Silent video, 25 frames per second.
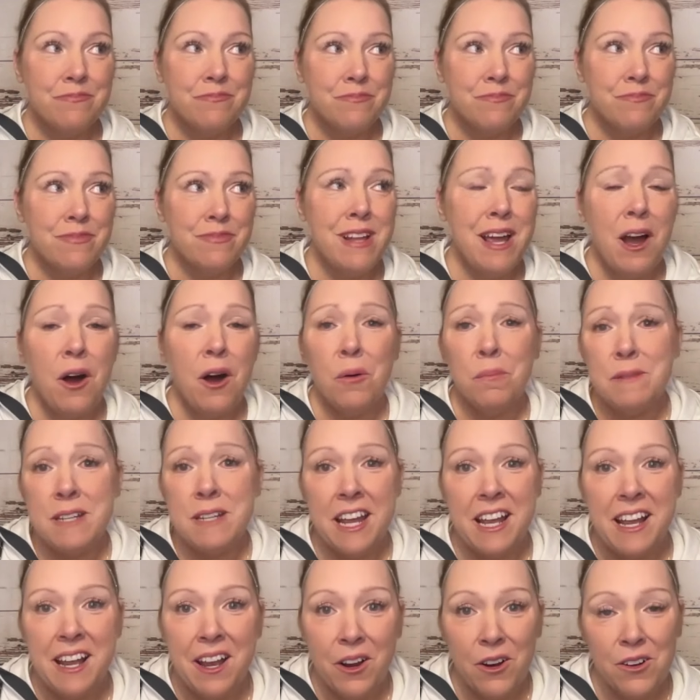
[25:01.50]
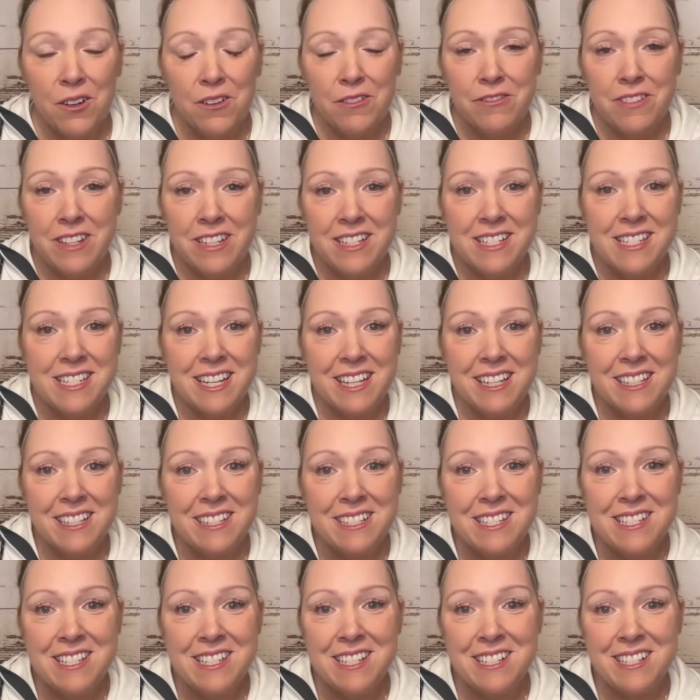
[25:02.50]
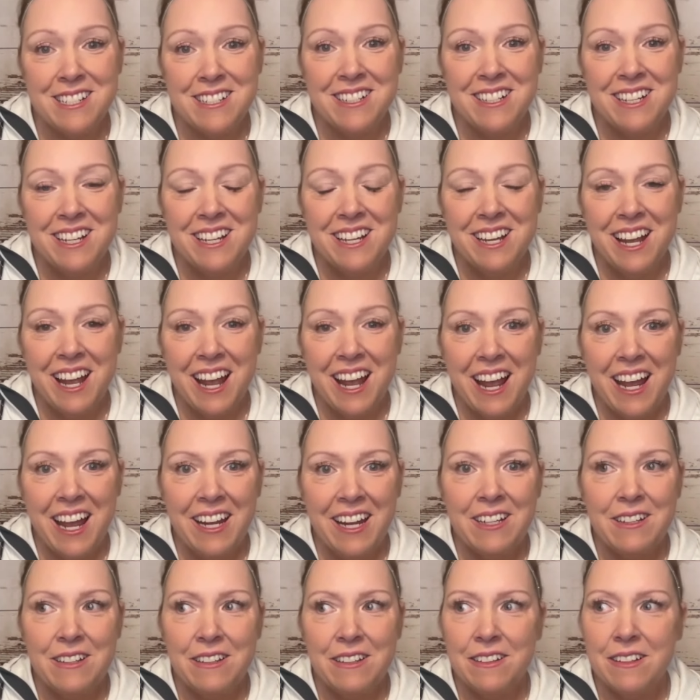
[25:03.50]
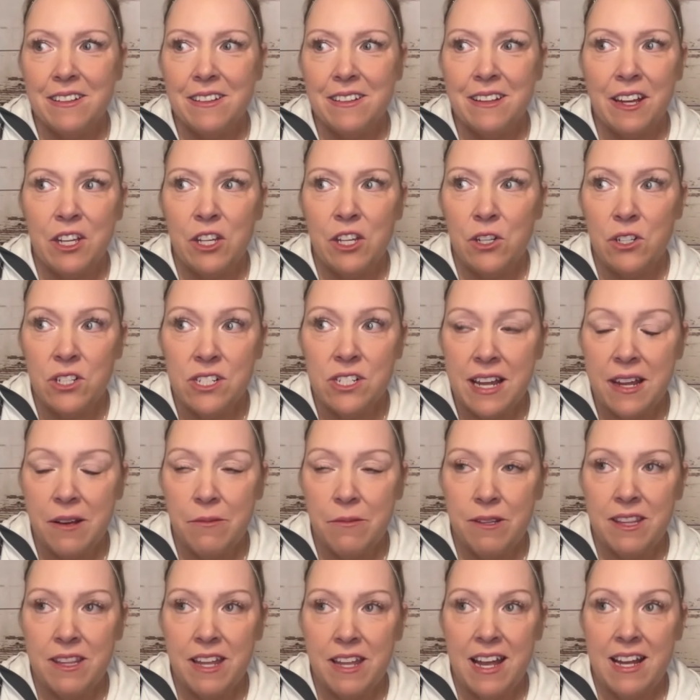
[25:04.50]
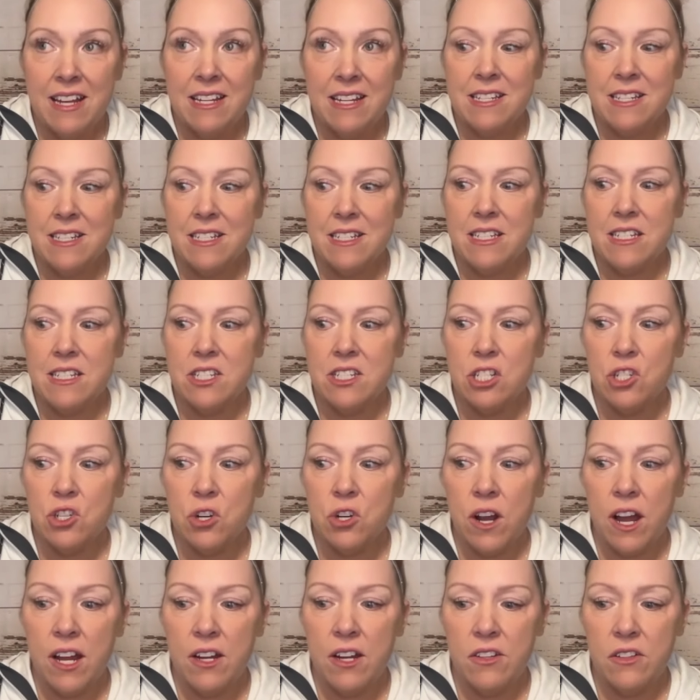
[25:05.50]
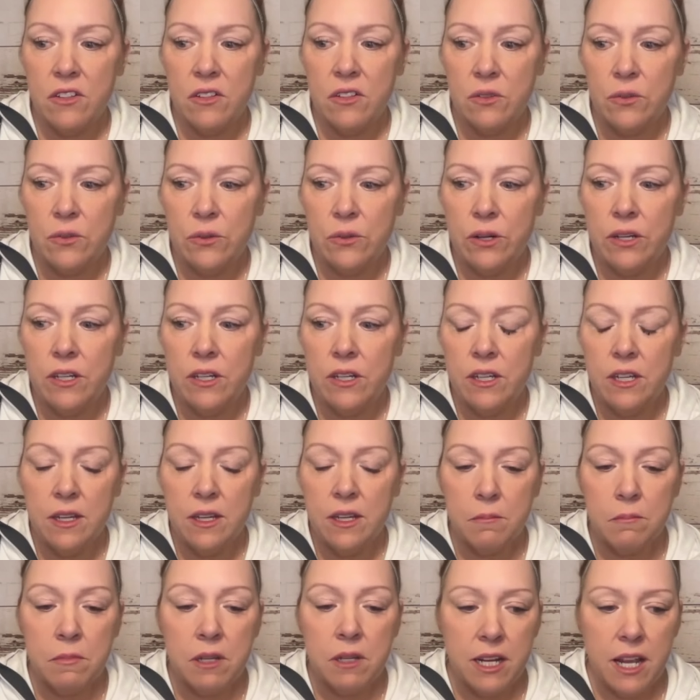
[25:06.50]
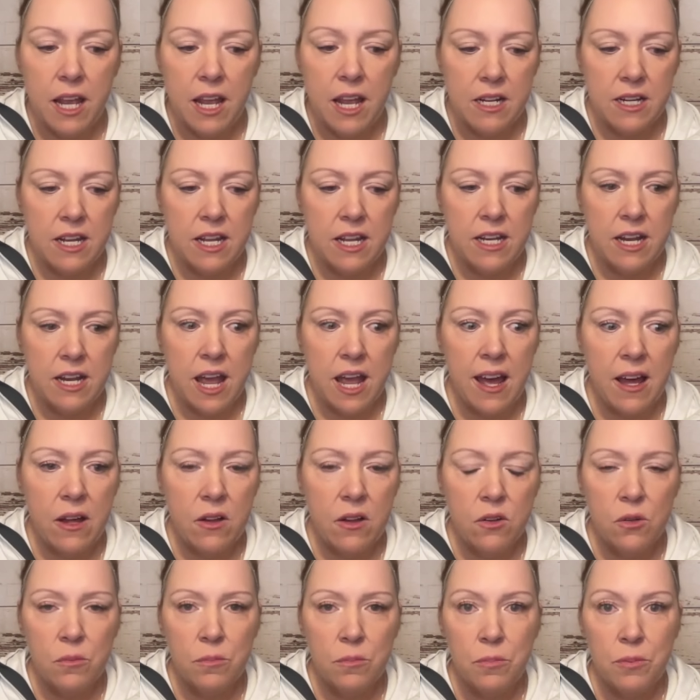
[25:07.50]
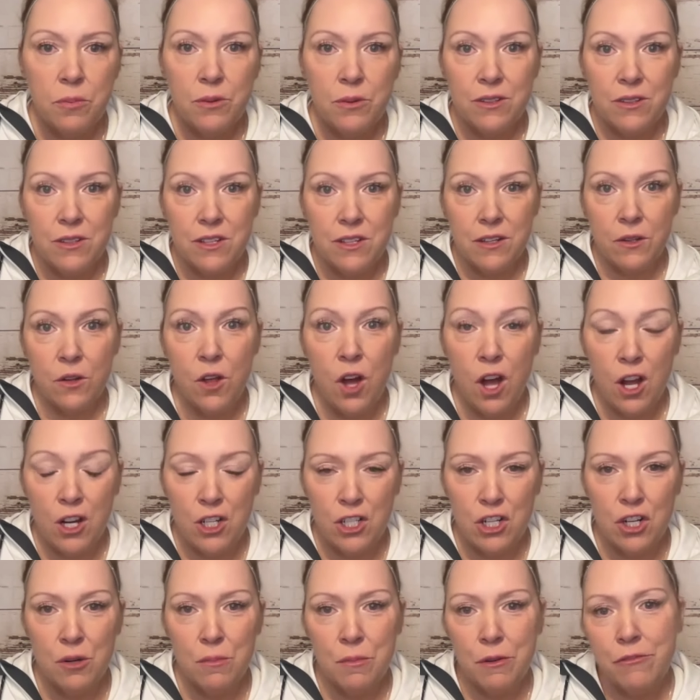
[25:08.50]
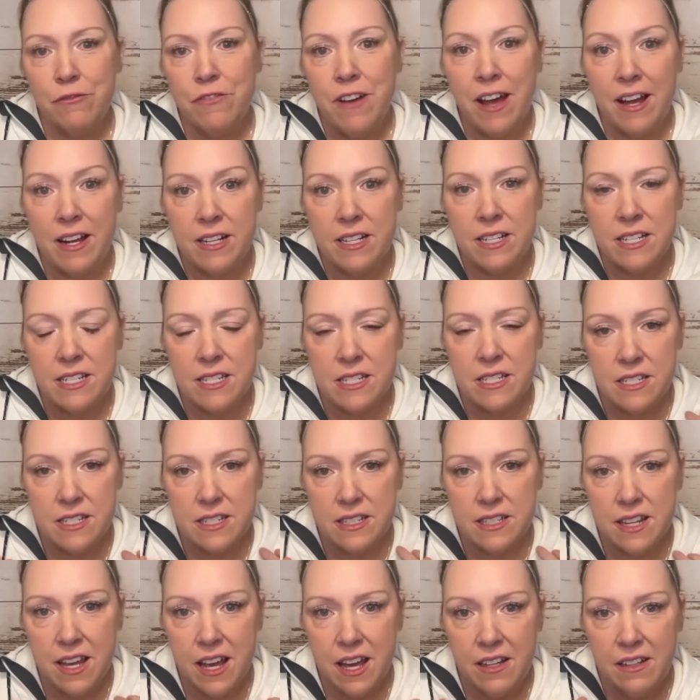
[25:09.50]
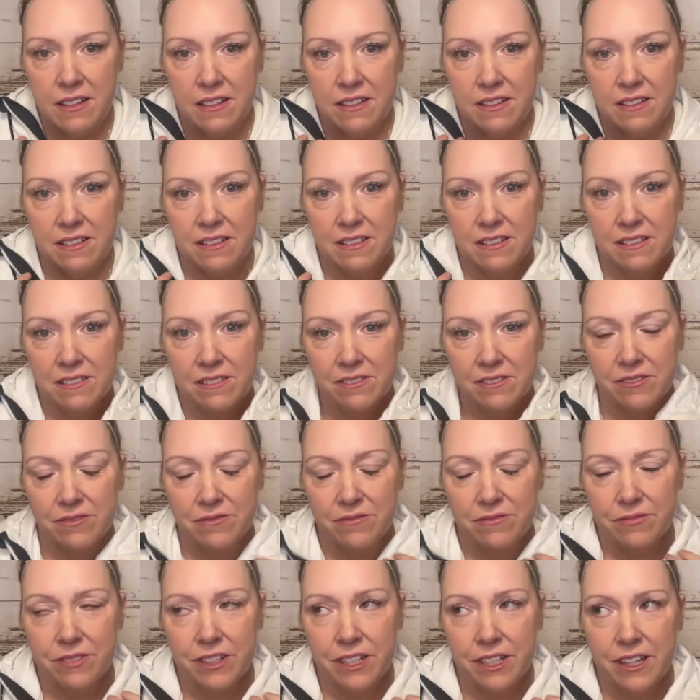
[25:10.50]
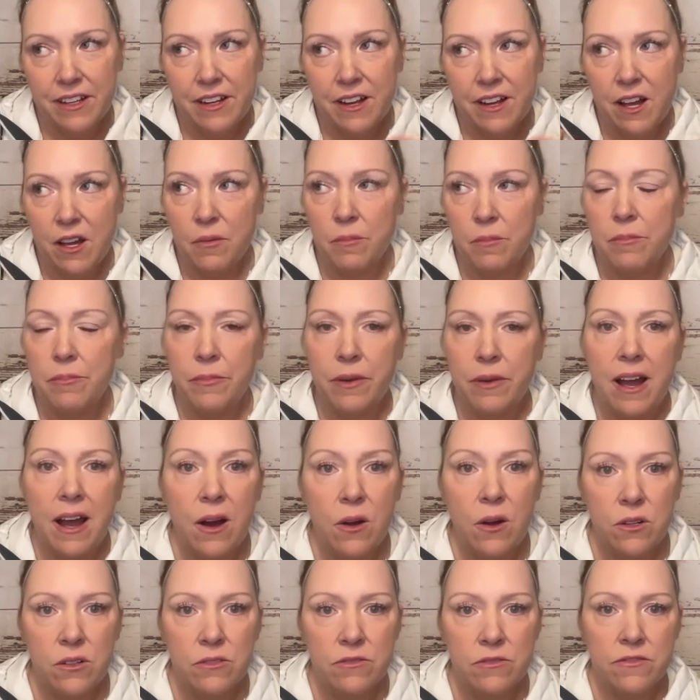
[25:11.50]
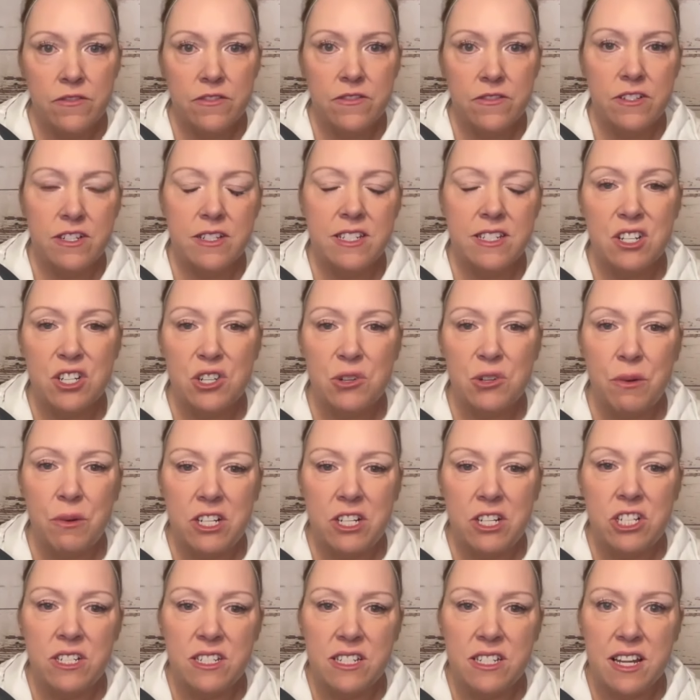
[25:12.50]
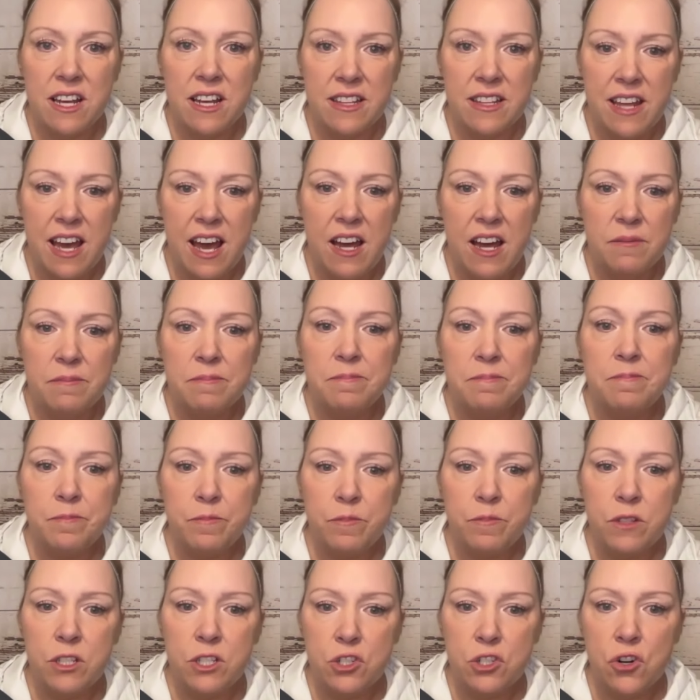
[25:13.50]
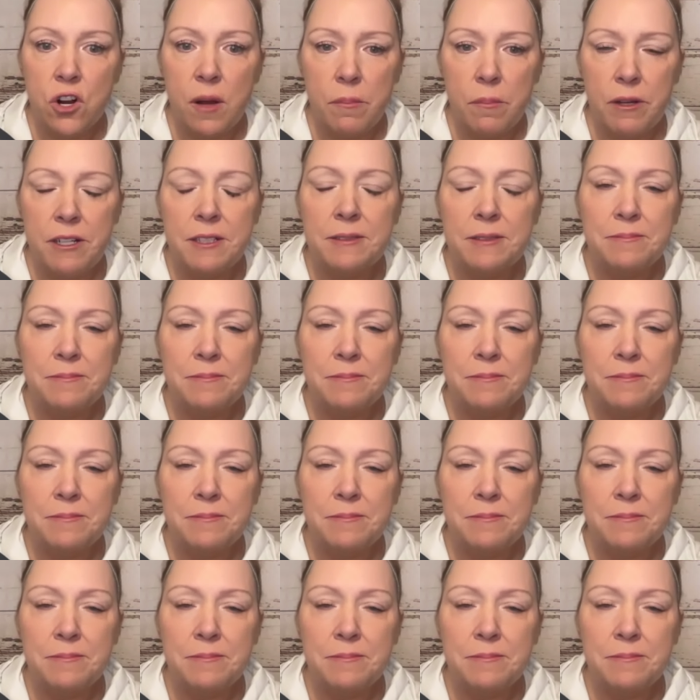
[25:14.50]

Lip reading: help take care of these kids and like you're saying with the ACEs, try to mitigate and help the long-term effects that can come out of situations like that, the trauma.